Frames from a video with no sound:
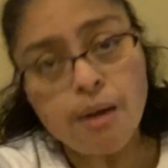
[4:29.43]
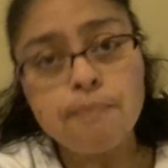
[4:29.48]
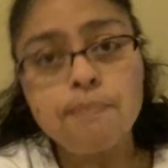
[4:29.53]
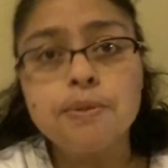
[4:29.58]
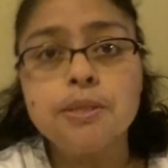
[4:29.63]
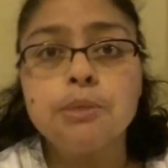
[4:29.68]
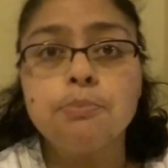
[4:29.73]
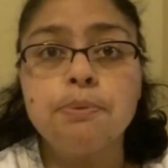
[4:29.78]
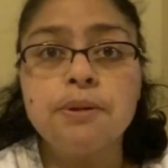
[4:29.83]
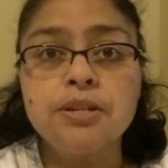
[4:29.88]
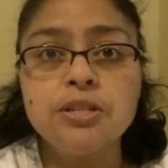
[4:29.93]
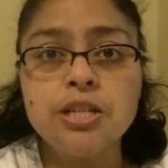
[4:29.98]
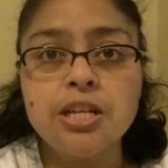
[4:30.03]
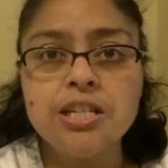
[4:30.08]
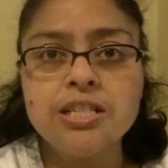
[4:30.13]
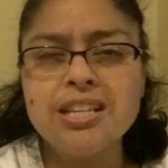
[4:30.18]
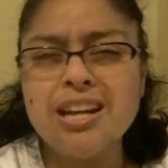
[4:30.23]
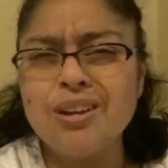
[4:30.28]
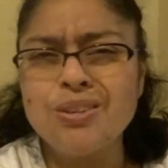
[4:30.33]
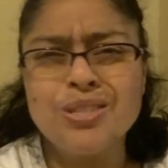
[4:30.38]
spare
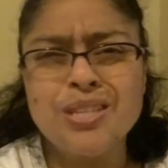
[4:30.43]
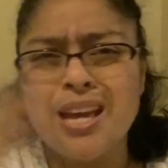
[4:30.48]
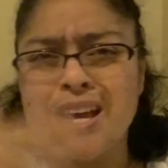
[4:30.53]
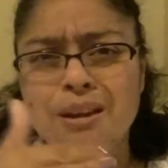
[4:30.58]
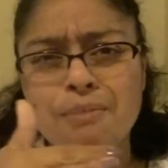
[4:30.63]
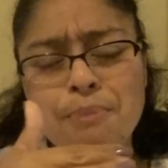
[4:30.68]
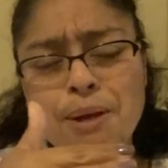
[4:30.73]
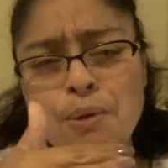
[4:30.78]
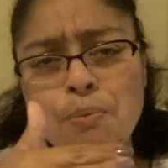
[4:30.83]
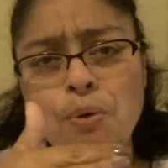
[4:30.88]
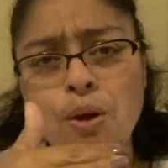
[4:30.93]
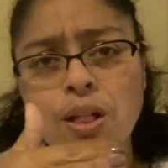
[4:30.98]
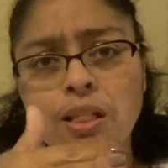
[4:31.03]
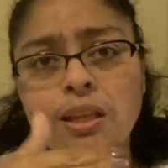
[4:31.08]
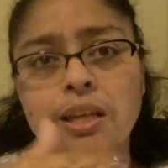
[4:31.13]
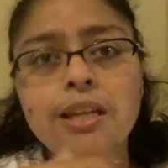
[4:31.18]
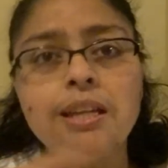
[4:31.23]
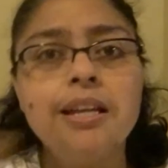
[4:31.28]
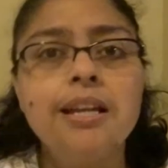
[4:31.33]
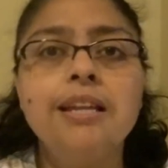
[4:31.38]
change outside of my
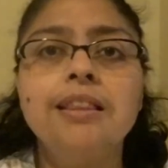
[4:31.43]
wallet,